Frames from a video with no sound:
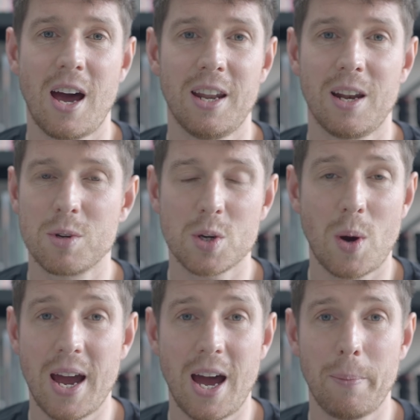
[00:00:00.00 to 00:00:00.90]
and then I was
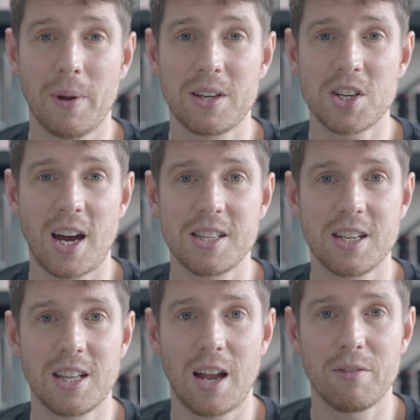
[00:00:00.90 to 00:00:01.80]
quite happily chatting
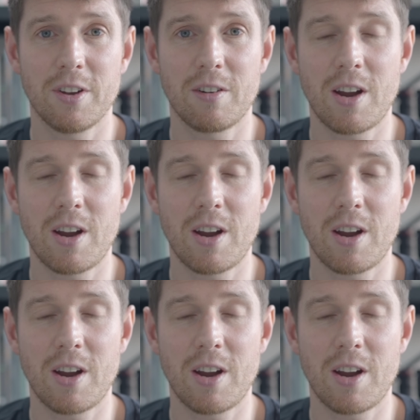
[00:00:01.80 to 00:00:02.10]
to Dan for the